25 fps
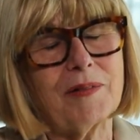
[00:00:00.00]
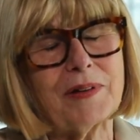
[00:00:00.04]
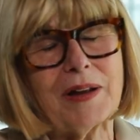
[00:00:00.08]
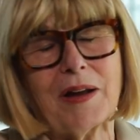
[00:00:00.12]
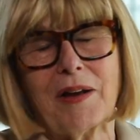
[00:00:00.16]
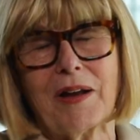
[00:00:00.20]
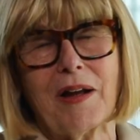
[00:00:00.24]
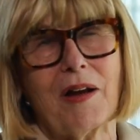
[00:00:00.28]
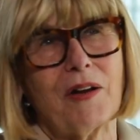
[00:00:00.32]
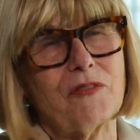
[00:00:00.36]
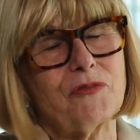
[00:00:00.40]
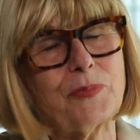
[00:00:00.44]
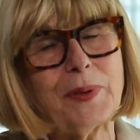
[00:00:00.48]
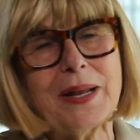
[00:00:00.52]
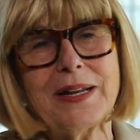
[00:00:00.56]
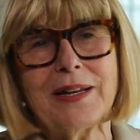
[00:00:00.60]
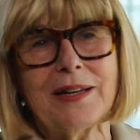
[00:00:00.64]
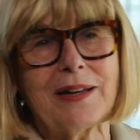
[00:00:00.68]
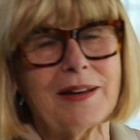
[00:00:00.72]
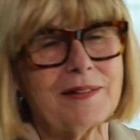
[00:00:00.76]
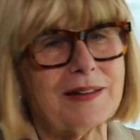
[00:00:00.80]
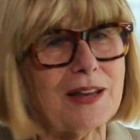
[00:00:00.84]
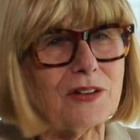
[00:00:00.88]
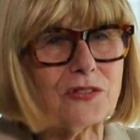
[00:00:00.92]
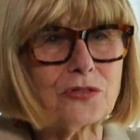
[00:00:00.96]
I've been
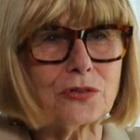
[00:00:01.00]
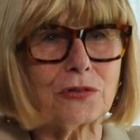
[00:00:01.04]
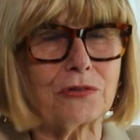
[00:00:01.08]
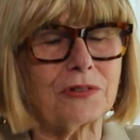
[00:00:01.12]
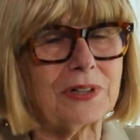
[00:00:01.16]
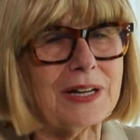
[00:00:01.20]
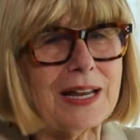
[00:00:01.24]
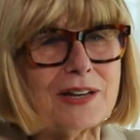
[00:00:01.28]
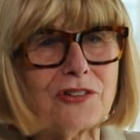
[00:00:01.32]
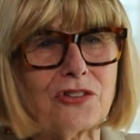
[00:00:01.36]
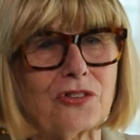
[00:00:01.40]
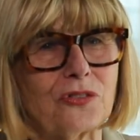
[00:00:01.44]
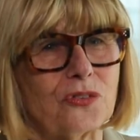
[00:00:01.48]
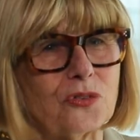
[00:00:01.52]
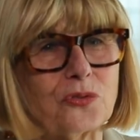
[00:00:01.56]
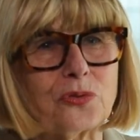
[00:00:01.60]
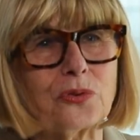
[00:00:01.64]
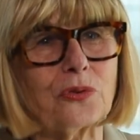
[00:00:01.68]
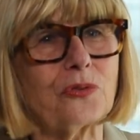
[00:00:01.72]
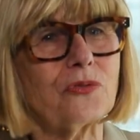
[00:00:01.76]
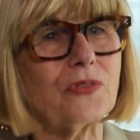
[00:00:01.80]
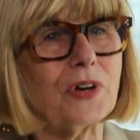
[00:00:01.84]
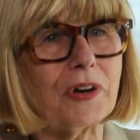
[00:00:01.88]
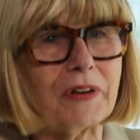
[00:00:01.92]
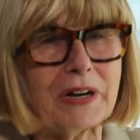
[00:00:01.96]
in industrial relations
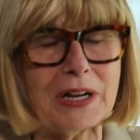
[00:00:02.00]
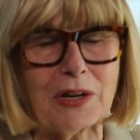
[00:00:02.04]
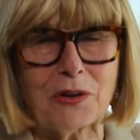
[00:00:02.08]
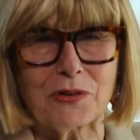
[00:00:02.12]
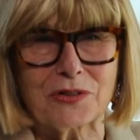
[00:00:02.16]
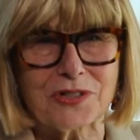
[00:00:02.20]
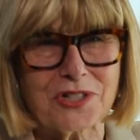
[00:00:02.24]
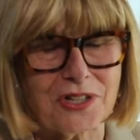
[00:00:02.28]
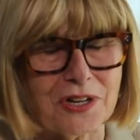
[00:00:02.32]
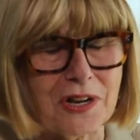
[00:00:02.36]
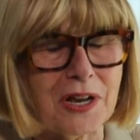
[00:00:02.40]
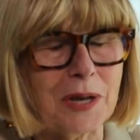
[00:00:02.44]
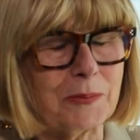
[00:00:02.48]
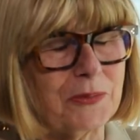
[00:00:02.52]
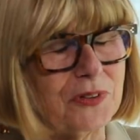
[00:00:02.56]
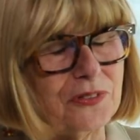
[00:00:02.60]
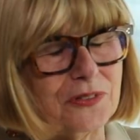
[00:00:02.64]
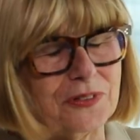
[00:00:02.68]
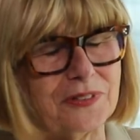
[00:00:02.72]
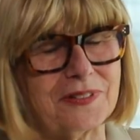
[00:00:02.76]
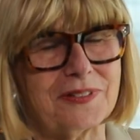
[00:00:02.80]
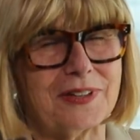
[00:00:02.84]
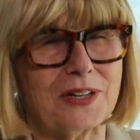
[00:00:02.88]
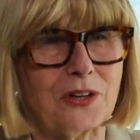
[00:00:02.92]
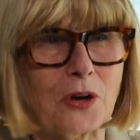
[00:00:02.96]
for a very long time,
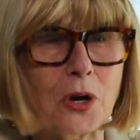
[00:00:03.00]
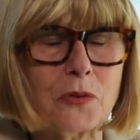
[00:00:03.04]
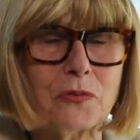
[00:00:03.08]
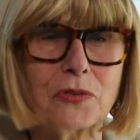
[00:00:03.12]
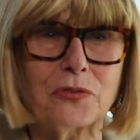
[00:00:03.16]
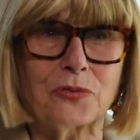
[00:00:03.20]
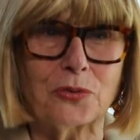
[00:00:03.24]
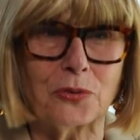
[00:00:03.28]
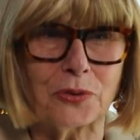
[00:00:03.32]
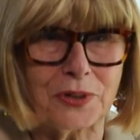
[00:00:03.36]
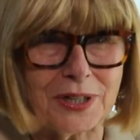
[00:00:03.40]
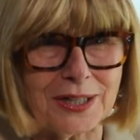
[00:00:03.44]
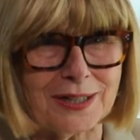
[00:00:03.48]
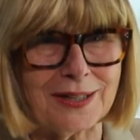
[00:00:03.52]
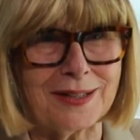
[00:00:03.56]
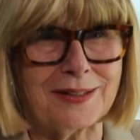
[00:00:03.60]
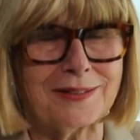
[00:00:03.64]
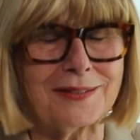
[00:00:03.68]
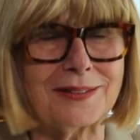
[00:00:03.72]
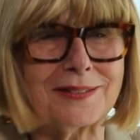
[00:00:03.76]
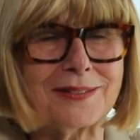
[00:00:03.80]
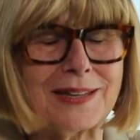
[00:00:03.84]
as you said, over 40 years.